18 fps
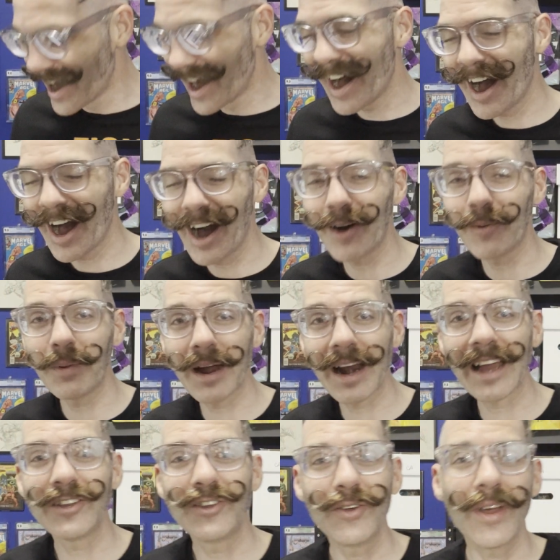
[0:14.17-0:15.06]
but
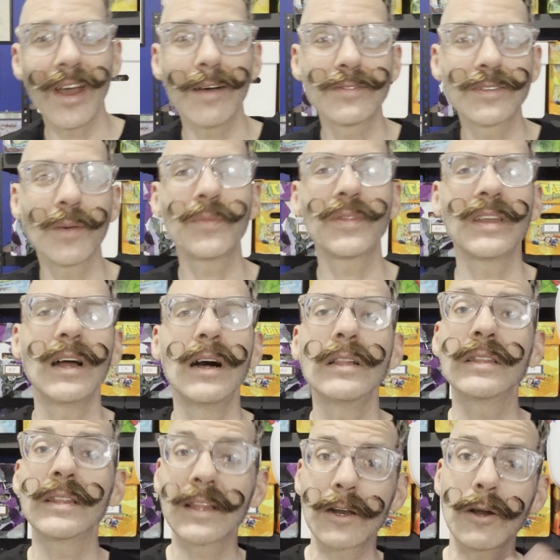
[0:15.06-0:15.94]
I do have something a
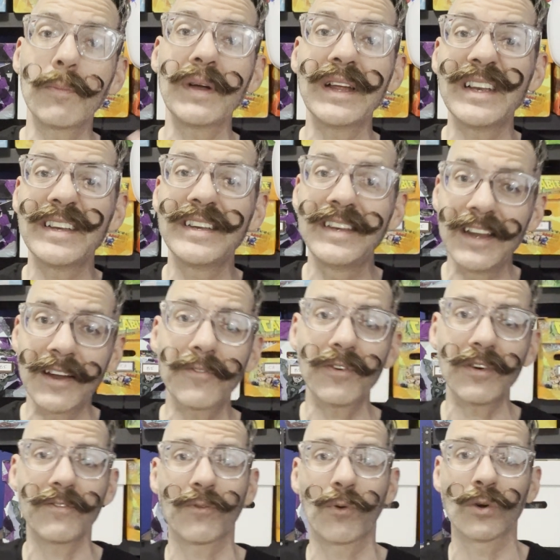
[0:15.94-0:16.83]
little bit
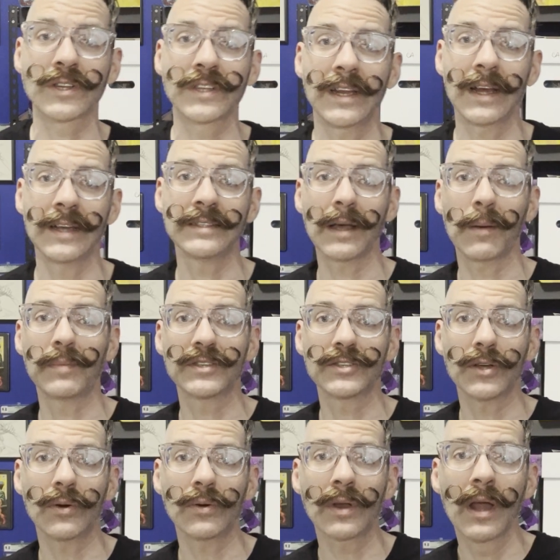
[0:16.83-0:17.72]
different for today's
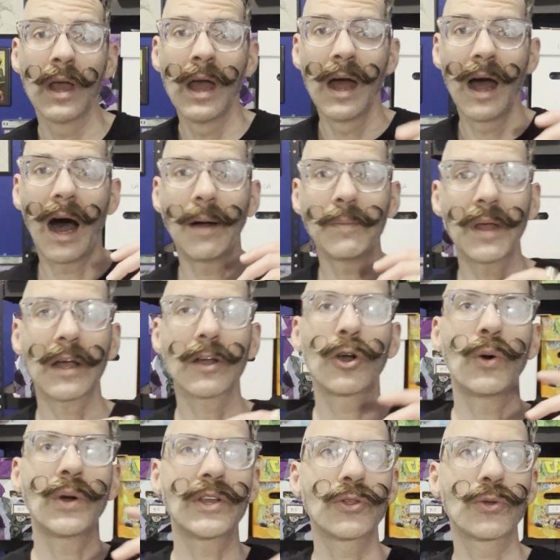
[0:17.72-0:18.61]
episode. I'm not
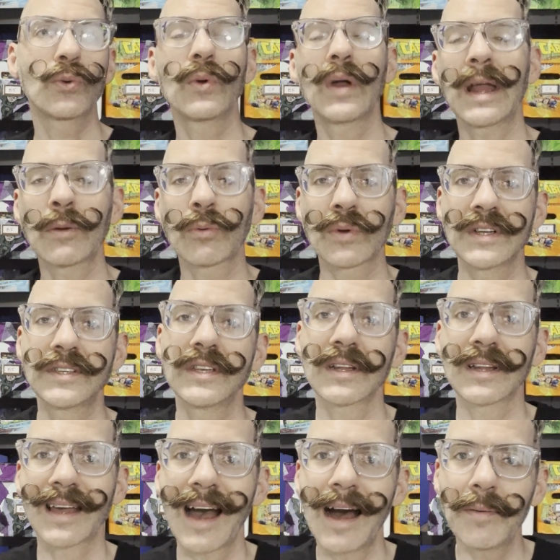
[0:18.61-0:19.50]
going through a
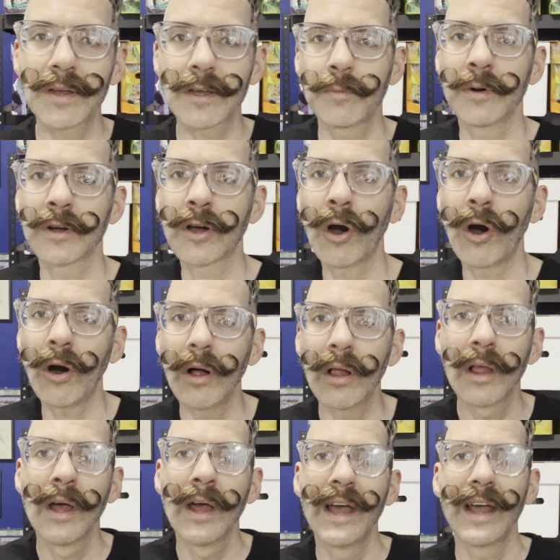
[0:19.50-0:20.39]
recent comic book
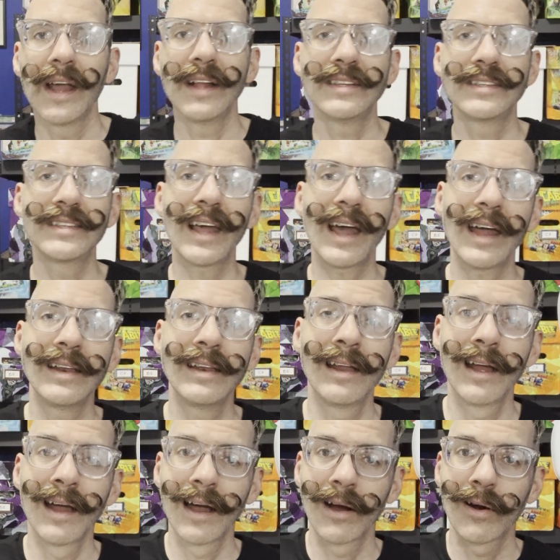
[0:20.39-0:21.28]
haul. Instead,
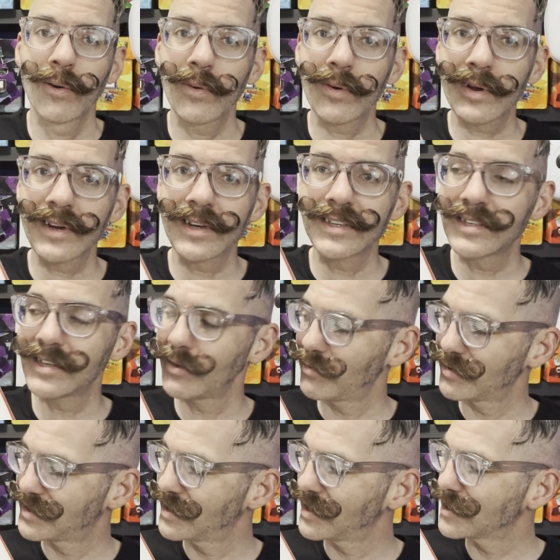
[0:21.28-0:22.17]
we're going to see
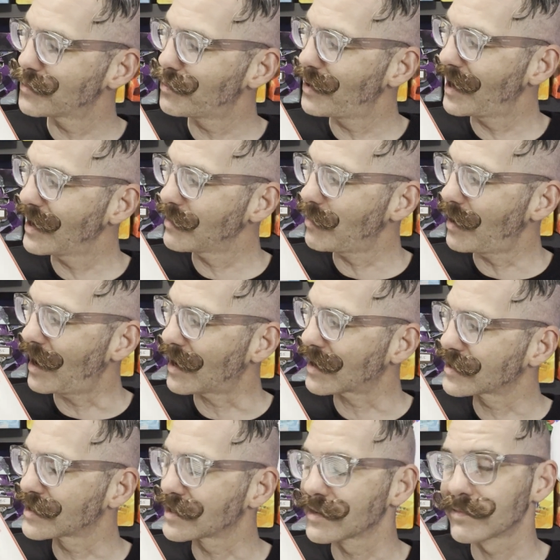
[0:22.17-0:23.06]
what's in this blind
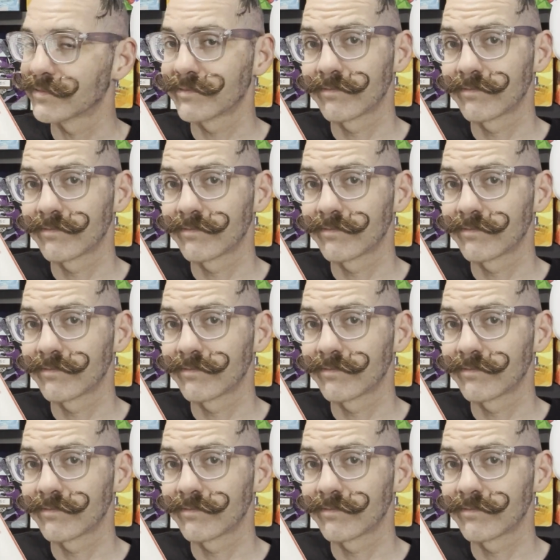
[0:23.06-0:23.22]
box.